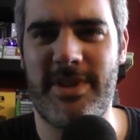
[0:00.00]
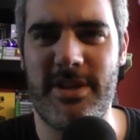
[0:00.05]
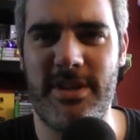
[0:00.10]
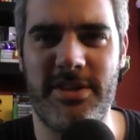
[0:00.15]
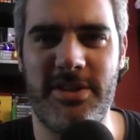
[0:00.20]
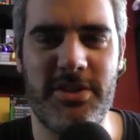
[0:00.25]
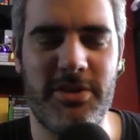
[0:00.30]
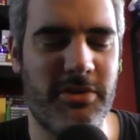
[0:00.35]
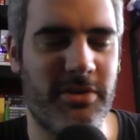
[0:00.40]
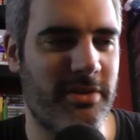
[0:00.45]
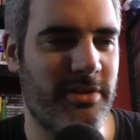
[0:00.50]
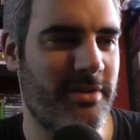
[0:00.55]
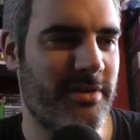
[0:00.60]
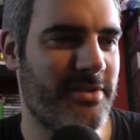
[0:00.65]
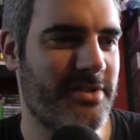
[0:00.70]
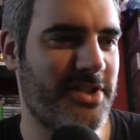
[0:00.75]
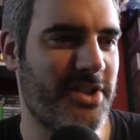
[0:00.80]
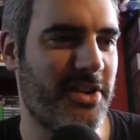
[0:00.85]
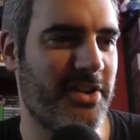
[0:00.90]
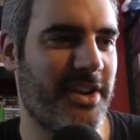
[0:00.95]
as your
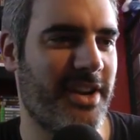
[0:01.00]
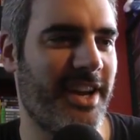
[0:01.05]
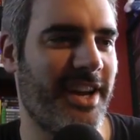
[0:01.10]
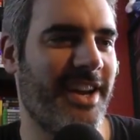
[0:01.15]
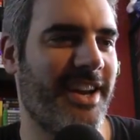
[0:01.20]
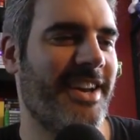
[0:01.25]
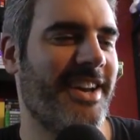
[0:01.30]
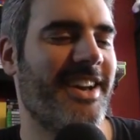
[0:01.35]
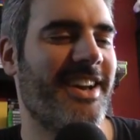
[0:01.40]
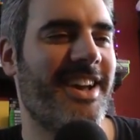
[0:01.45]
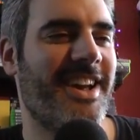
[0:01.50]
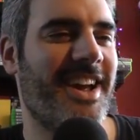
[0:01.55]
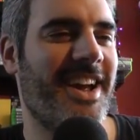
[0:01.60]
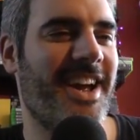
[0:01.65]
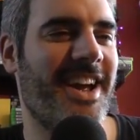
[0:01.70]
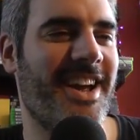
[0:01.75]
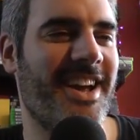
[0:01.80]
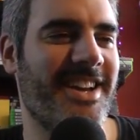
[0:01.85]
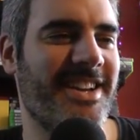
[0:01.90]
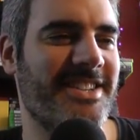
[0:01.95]
circuit,
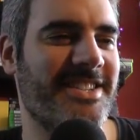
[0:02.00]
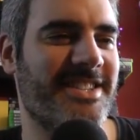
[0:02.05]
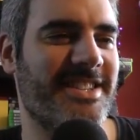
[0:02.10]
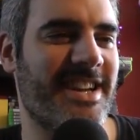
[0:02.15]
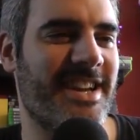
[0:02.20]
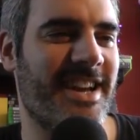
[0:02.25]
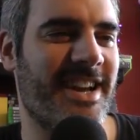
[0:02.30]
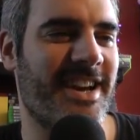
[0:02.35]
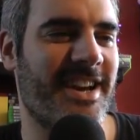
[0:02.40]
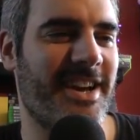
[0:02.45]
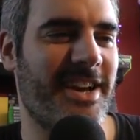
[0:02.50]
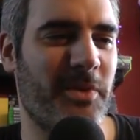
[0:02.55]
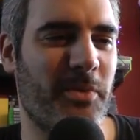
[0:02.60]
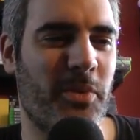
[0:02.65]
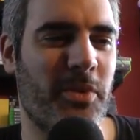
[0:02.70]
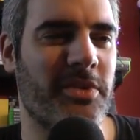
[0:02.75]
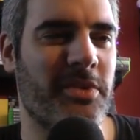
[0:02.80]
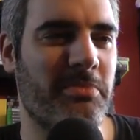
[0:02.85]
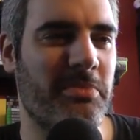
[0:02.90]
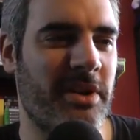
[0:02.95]
and it
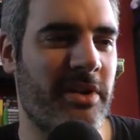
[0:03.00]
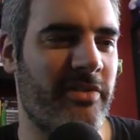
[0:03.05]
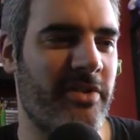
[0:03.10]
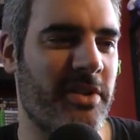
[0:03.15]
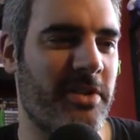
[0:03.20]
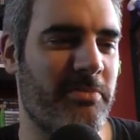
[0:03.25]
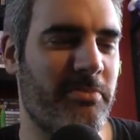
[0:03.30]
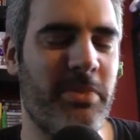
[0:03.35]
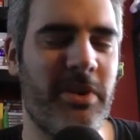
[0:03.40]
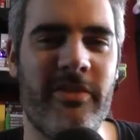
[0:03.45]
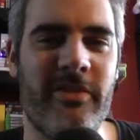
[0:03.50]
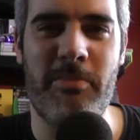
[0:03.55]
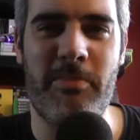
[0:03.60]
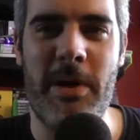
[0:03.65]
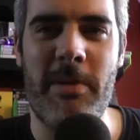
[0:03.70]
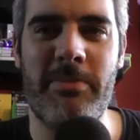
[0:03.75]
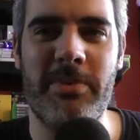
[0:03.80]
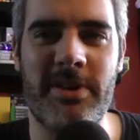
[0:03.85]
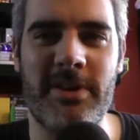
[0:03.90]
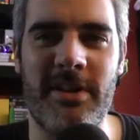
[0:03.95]
was a bit of a
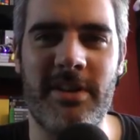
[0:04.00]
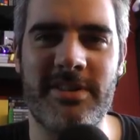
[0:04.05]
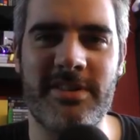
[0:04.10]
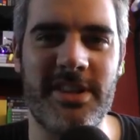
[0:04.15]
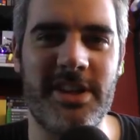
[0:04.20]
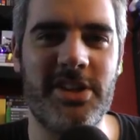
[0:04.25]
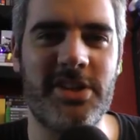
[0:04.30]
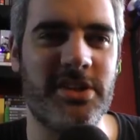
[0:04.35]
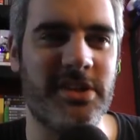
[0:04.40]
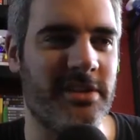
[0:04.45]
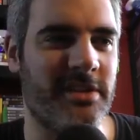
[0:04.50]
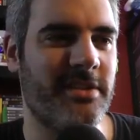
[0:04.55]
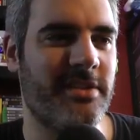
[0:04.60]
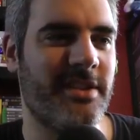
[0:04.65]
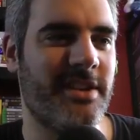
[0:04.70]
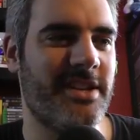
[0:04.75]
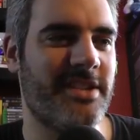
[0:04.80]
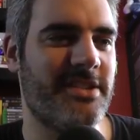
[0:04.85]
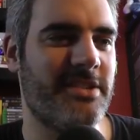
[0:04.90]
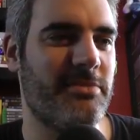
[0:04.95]
bumper car session,
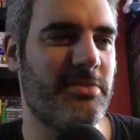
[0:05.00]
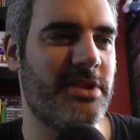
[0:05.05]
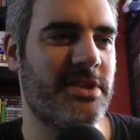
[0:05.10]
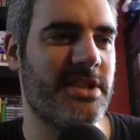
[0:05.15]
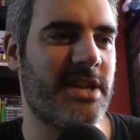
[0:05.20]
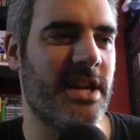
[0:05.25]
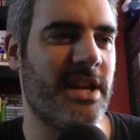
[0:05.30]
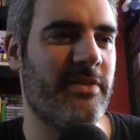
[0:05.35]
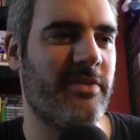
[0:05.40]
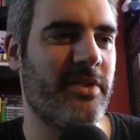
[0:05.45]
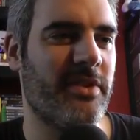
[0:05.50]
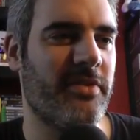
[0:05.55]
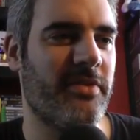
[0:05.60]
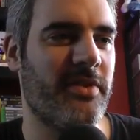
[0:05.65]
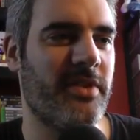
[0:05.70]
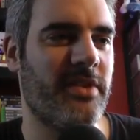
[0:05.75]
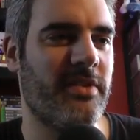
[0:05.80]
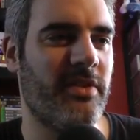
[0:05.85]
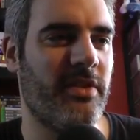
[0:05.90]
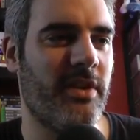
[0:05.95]
has to be said, for the
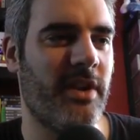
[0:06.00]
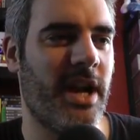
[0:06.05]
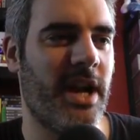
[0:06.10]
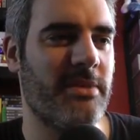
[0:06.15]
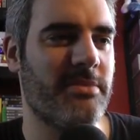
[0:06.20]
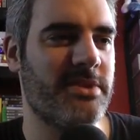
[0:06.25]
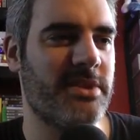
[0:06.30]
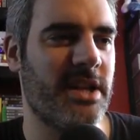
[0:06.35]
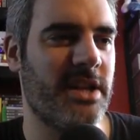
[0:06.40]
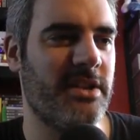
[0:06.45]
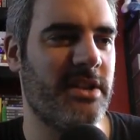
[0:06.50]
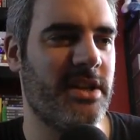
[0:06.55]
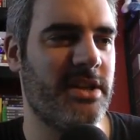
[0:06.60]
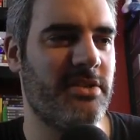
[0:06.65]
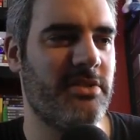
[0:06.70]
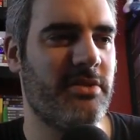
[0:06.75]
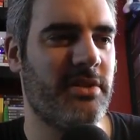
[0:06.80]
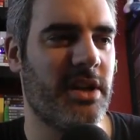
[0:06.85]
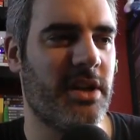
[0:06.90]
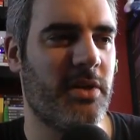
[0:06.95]
first few laps. They
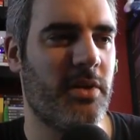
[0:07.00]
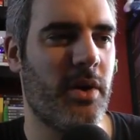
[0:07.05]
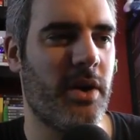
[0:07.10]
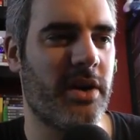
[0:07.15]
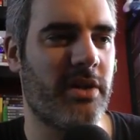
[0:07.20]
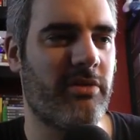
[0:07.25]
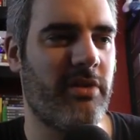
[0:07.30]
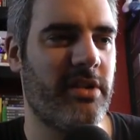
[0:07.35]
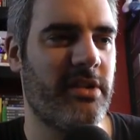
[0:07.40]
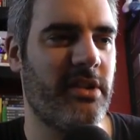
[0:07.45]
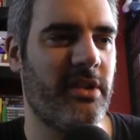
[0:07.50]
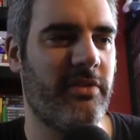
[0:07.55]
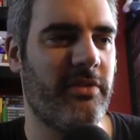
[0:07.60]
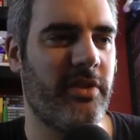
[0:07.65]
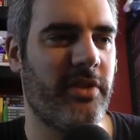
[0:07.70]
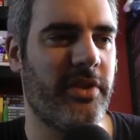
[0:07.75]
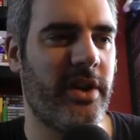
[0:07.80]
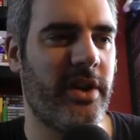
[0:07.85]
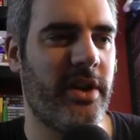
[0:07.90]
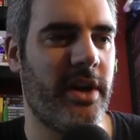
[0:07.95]
do get quite aggressive
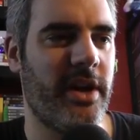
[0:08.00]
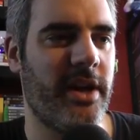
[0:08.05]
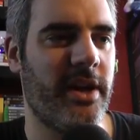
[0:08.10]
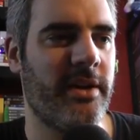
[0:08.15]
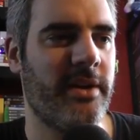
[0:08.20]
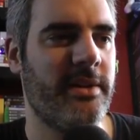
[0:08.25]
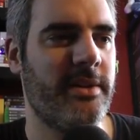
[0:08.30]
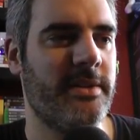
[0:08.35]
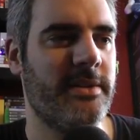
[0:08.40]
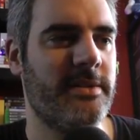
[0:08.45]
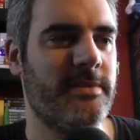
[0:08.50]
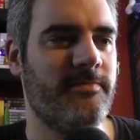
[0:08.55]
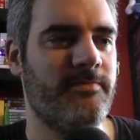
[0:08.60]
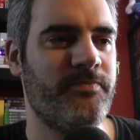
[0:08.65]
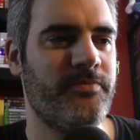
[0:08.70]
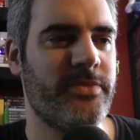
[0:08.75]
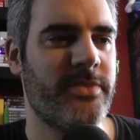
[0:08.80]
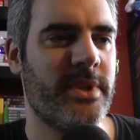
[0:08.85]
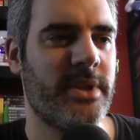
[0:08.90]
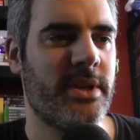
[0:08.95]
higher
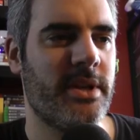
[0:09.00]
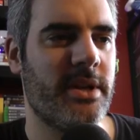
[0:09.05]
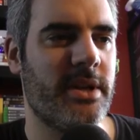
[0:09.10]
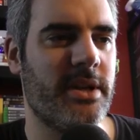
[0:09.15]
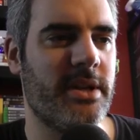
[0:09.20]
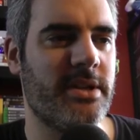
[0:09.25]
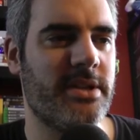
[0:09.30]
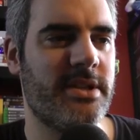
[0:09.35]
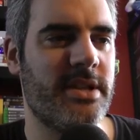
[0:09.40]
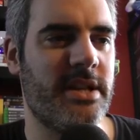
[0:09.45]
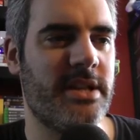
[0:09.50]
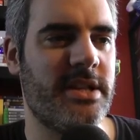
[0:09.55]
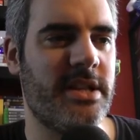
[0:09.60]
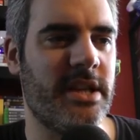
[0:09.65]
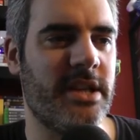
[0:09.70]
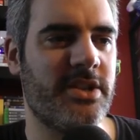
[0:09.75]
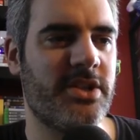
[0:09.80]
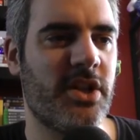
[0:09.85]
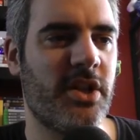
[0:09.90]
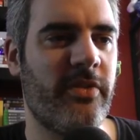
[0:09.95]

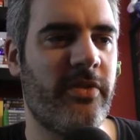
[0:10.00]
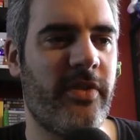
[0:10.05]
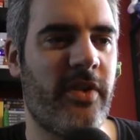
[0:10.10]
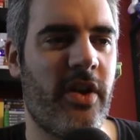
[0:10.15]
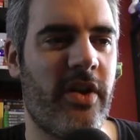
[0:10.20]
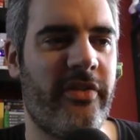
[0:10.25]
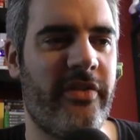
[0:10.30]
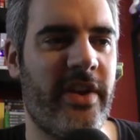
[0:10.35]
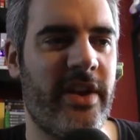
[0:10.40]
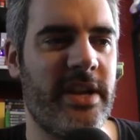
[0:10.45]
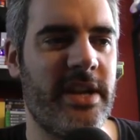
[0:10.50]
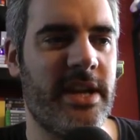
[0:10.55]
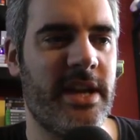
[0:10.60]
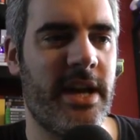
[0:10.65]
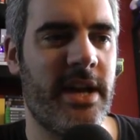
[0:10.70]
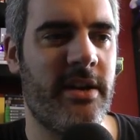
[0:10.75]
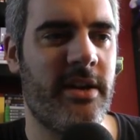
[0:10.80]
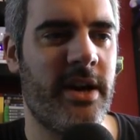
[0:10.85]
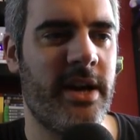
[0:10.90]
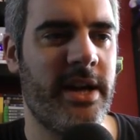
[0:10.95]
settings. So far I found the
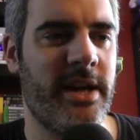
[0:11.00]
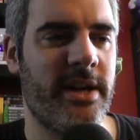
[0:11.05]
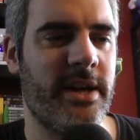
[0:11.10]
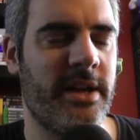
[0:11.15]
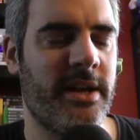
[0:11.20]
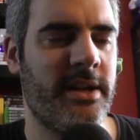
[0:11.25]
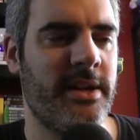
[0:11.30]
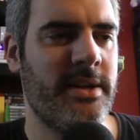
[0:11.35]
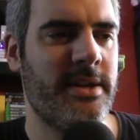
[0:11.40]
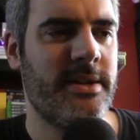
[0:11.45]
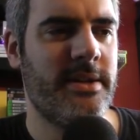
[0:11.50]
AI,